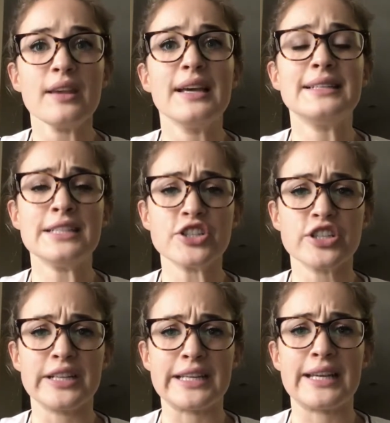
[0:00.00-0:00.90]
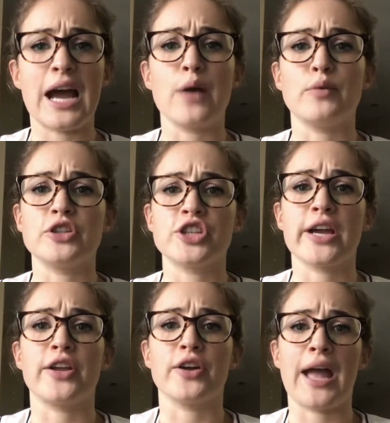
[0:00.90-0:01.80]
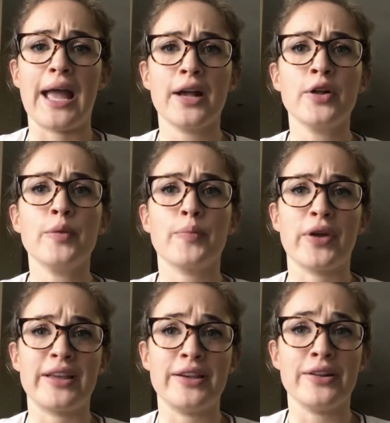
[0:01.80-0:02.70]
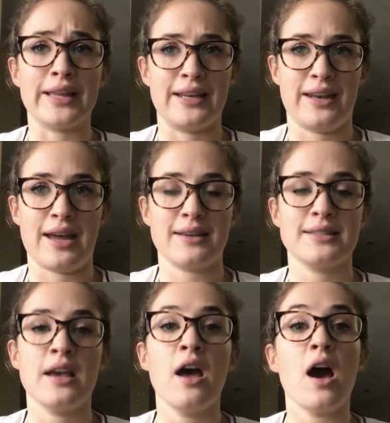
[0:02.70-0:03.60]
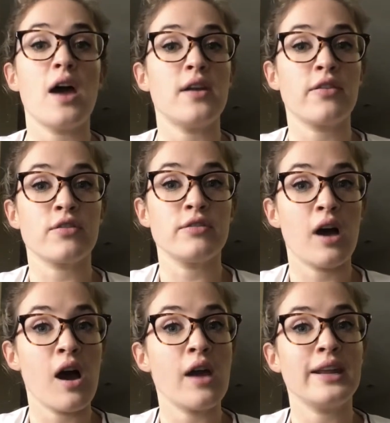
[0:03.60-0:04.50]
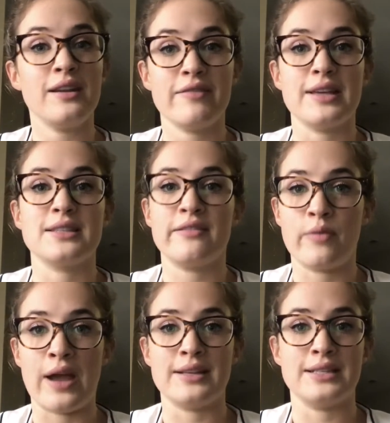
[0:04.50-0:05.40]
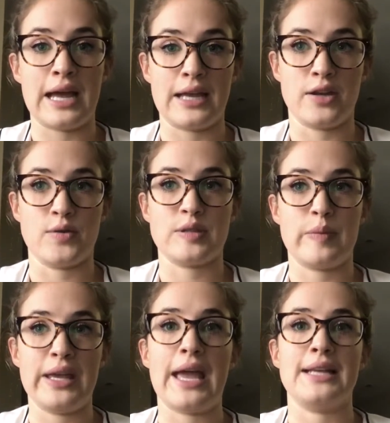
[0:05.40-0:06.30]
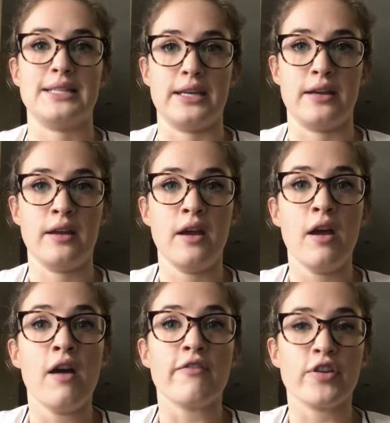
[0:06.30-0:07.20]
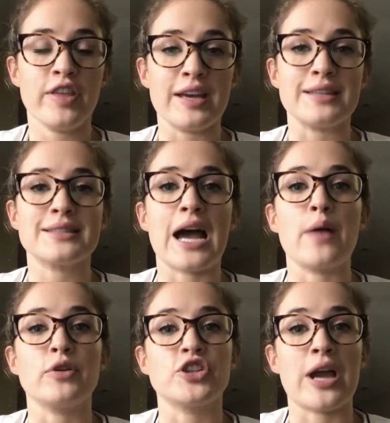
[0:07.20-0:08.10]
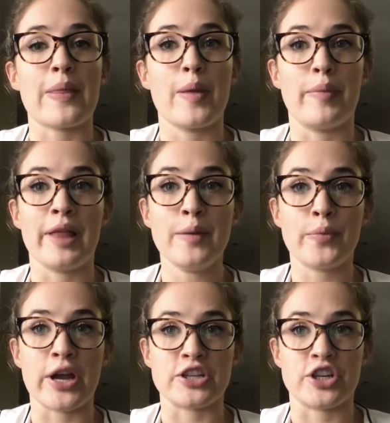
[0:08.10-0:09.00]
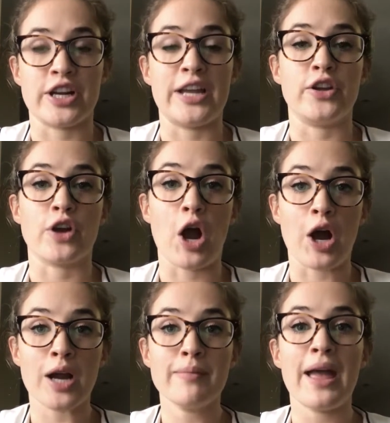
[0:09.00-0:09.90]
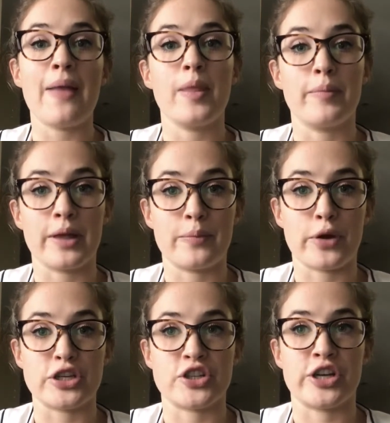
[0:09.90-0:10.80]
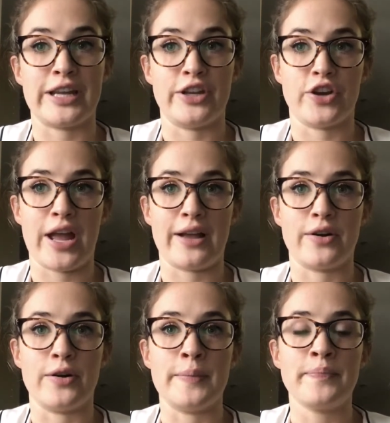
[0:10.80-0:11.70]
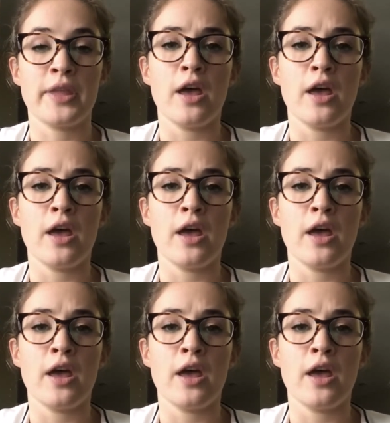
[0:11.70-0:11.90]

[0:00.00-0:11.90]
Additionally, I will check your ankle brachial index, another non-invasive way to diagnose PAD. For this, I will check the blood pressure in your arm and the blood pressure in your ankle.